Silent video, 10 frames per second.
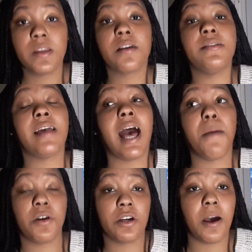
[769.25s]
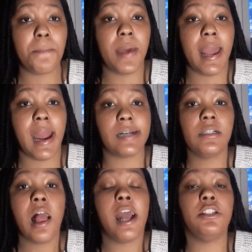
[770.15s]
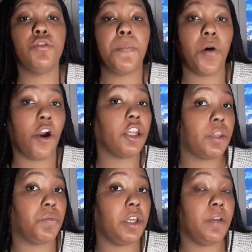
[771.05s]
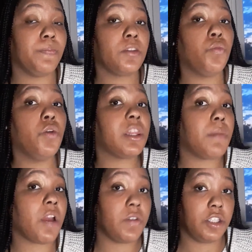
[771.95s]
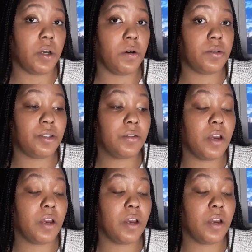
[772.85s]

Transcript: Because I'm going to come back and do a part 3 with my results,